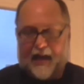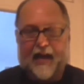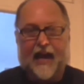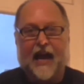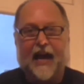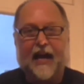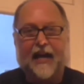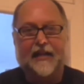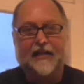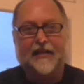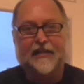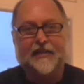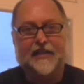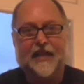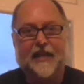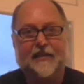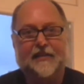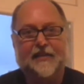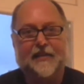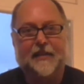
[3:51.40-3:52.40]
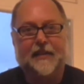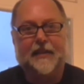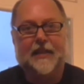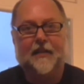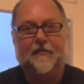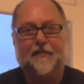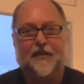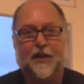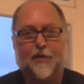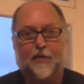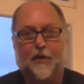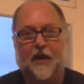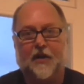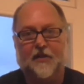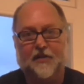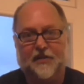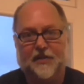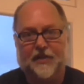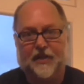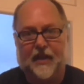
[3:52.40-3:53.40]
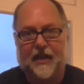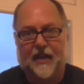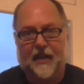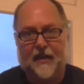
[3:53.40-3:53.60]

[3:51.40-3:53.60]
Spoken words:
And there's a lovely quote